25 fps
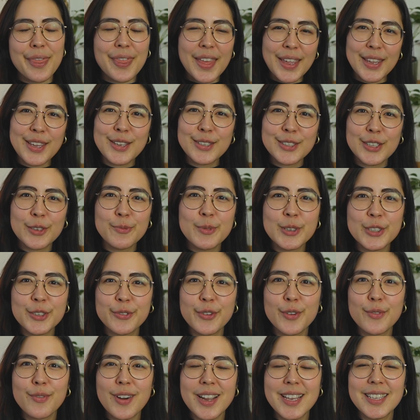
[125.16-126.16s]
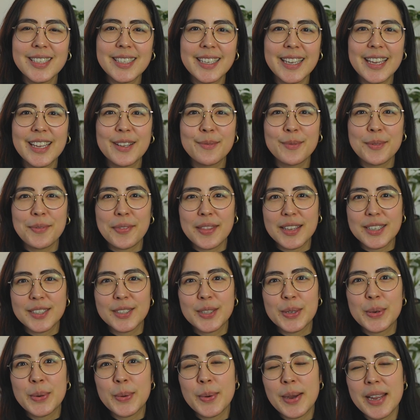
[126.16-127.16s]
Thank you so much for writing in
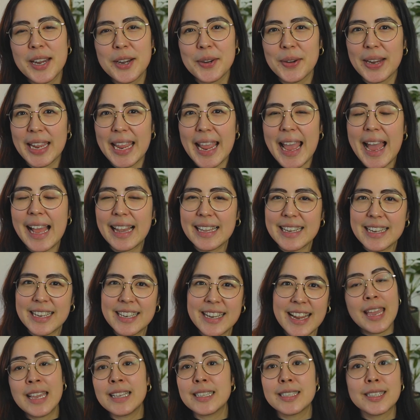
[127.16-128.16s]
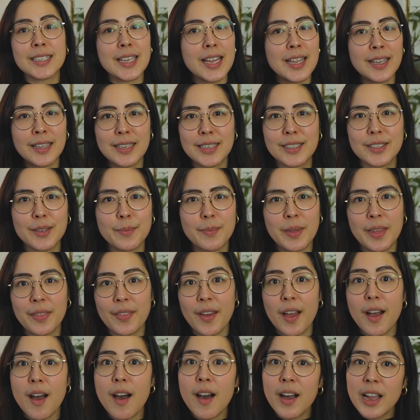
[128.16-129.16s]
this query, Ellen. It's certainly something
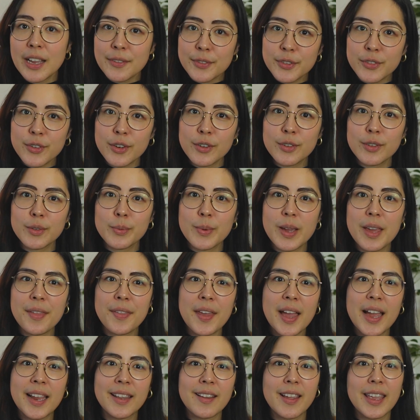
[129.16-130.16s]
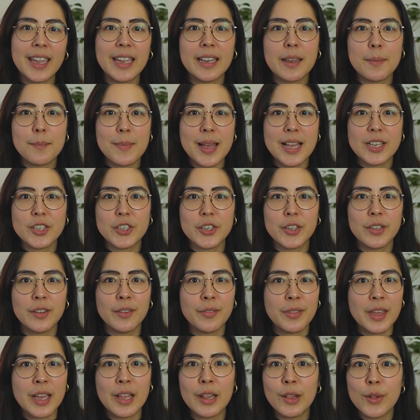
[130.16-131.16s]
that I've struggled with, and I can
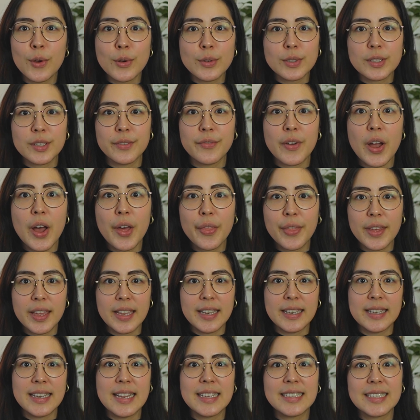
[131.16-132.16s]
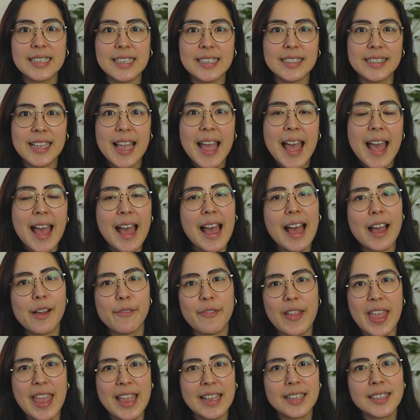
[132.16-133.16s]
imagine that lots of other knitters have
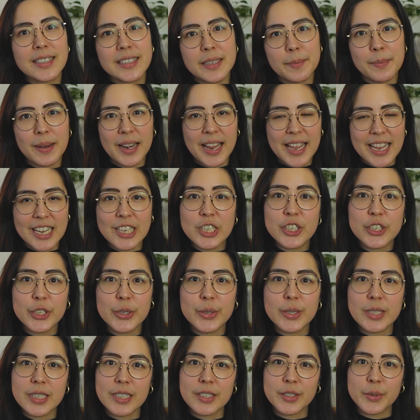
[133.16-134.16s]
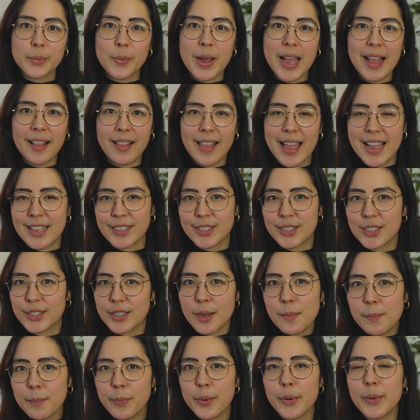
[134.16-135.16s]
hit similar issues as well at
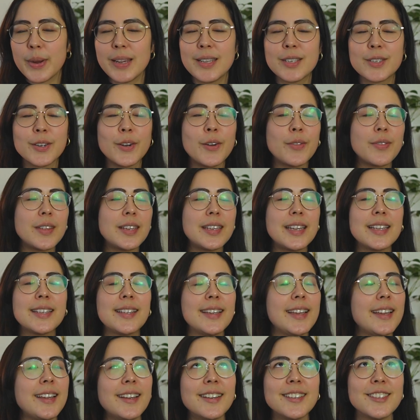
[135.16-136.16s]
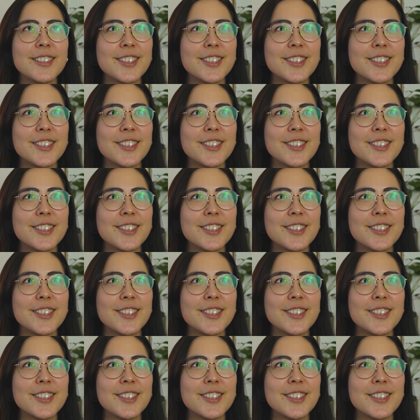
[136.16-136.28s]
some point on the knitting